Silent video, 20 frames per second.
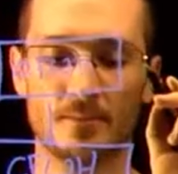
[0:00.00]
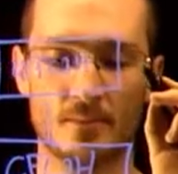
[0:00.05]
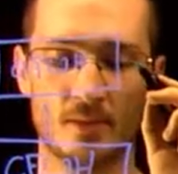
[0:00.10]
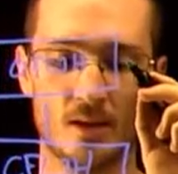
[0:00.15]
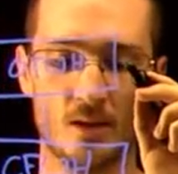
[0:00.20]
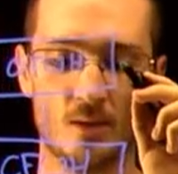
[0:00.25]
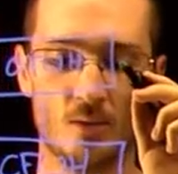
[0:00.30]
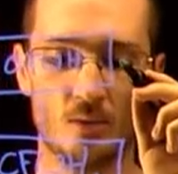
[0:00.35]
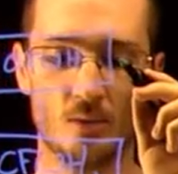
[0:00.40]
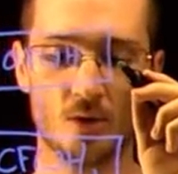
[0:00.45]

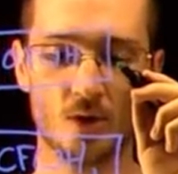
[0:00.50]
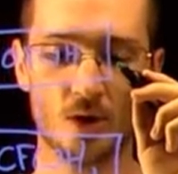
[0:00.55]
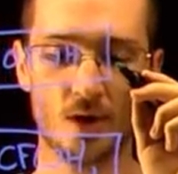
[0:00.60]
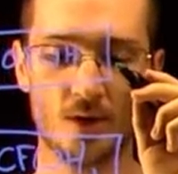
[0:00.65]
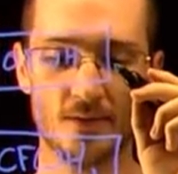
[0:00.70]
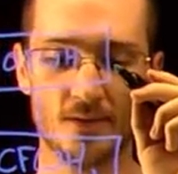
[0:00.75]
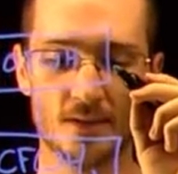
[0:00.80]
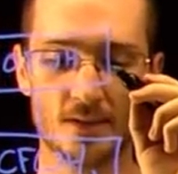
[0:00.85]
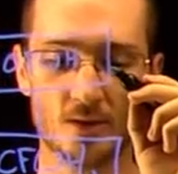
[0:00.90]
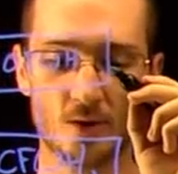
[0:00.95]
We'll call this
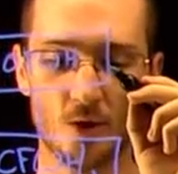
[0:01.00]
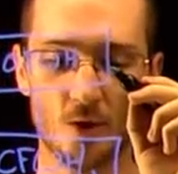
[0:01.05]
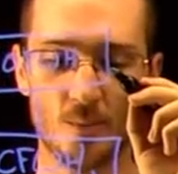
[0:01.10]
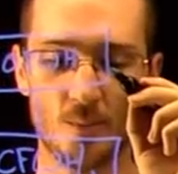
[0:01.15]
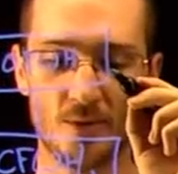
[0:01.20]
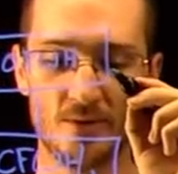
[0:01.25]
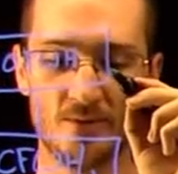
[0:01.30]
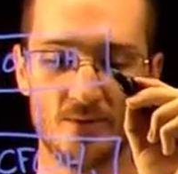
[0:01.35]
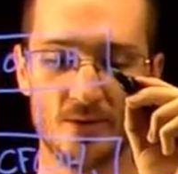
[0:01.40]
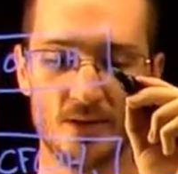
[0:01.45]
open
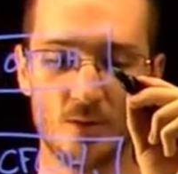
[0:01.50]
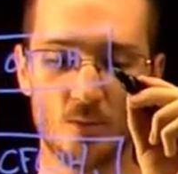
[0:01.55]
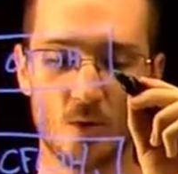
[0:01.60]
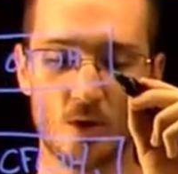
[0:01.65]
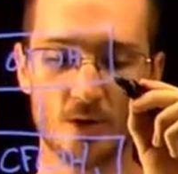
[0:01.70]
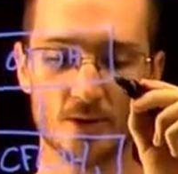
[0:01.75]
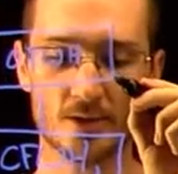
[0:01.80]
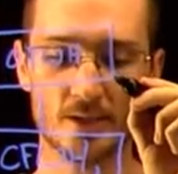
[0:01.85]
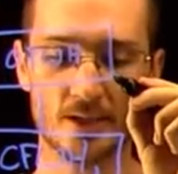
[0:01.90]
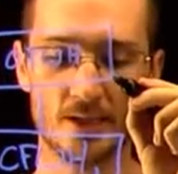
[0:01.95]
feed water
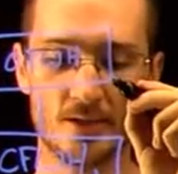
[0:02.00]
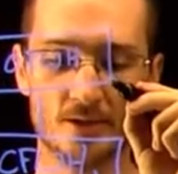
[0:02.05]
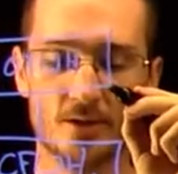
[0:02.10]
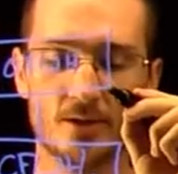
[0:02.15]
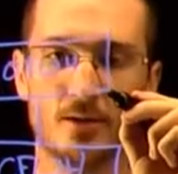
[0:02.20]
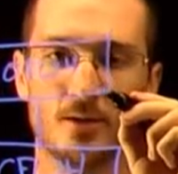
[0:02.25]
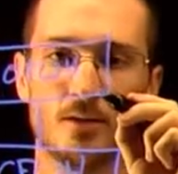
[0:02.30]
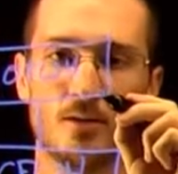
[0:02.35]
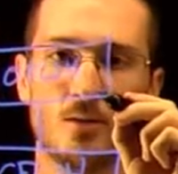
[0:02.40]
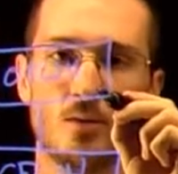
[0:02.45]
heater
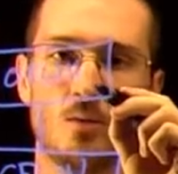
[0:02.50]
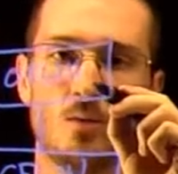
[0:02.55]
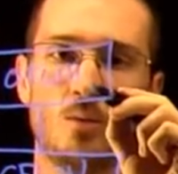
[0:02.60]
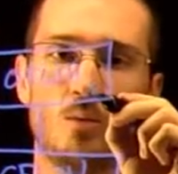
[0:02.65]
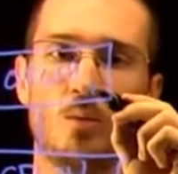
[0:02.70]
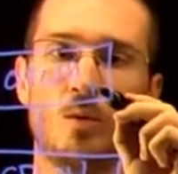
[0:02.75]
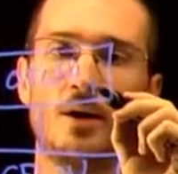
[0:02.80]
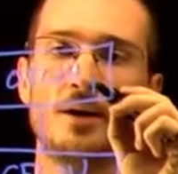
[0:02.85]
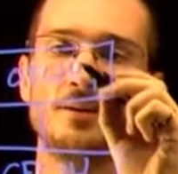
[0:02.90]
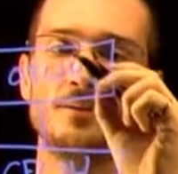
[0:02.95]

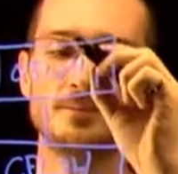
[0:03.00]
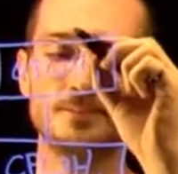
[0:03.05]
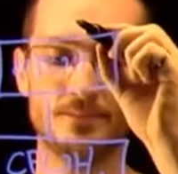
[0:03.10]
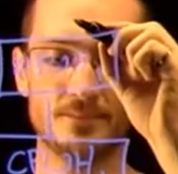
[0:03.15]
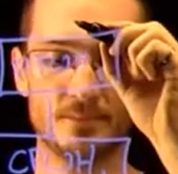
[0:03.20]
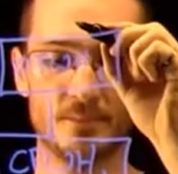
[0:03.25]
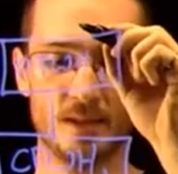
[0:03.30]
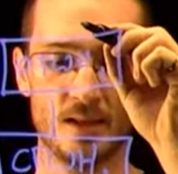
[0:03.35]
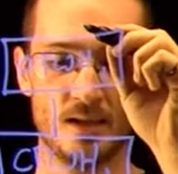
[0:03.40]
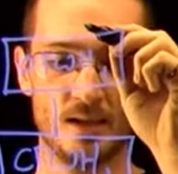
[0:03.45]
1.
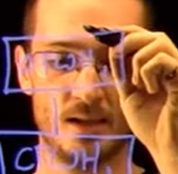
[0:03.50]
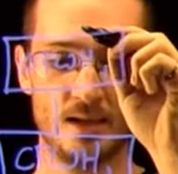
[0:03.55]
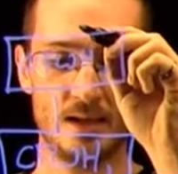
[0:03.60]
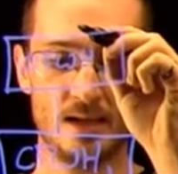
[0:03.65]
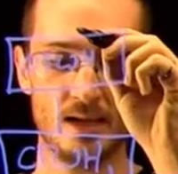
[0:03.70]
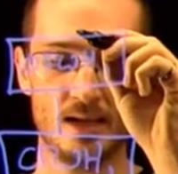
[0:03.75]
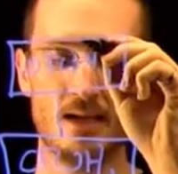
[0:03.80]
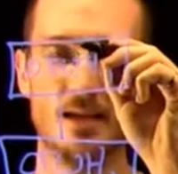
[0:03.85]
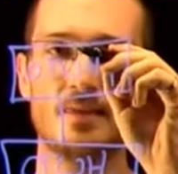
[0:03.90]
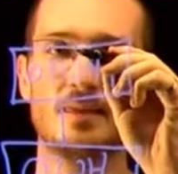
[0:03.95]
It
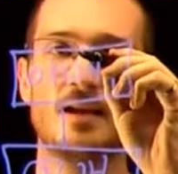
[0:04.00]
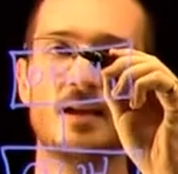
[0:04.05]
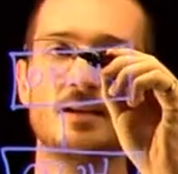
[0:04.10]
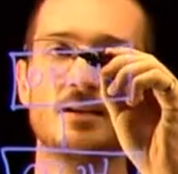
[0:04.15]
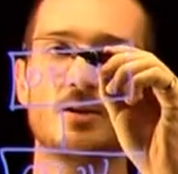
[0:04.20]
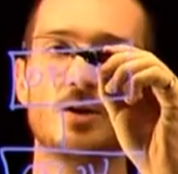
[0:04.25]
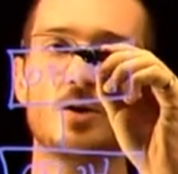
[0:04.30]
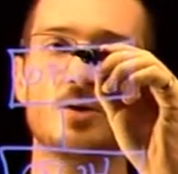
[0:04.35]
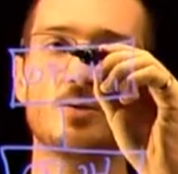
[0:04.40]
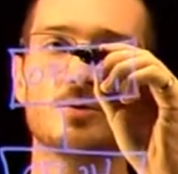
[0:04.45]
then
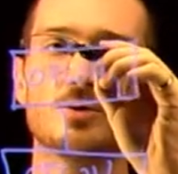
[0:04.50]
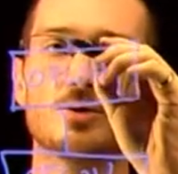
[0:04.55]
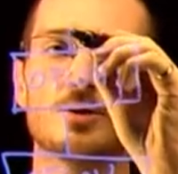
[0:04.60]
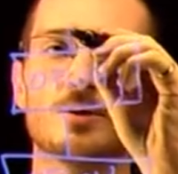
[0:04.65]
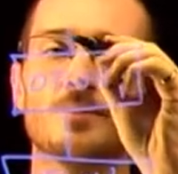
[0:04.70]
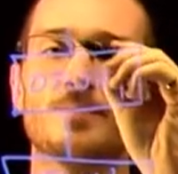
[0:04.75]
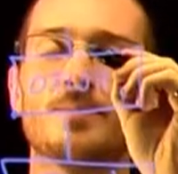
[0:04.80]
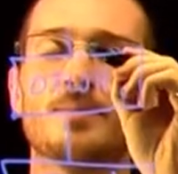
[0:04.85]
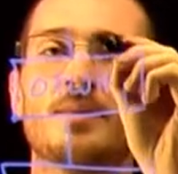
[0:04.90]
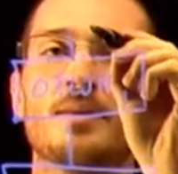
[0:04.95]
goes
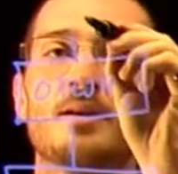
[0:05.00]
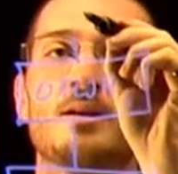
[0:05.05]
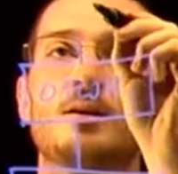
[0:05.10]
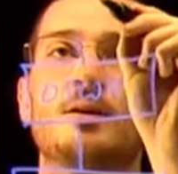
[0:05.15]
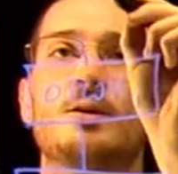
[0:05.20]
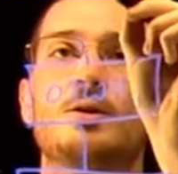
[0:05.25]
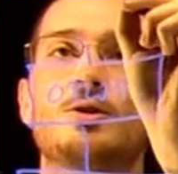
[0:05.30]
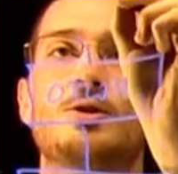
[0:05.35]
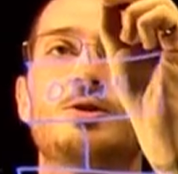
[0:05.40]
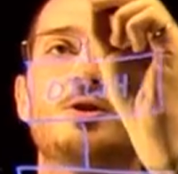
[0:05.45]

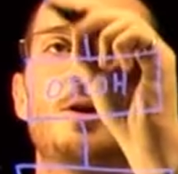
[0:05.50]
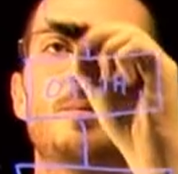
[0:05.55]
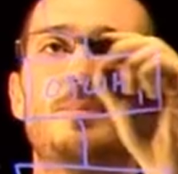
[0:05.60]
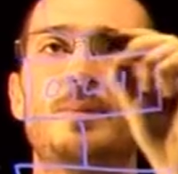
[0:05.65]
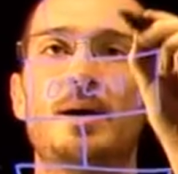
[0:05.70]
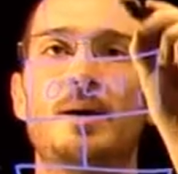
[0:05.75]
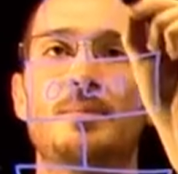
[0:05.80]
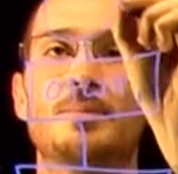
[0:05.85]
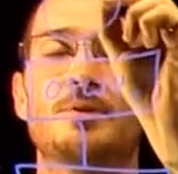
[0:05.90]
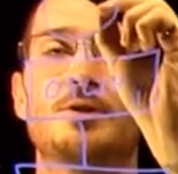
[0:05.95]
to pump
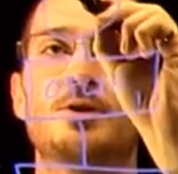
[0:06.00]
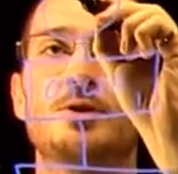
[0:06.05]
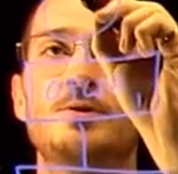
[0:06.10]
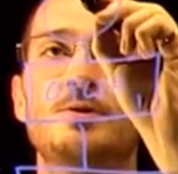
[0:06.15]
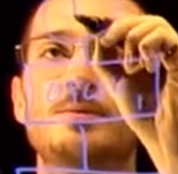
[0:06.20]
2,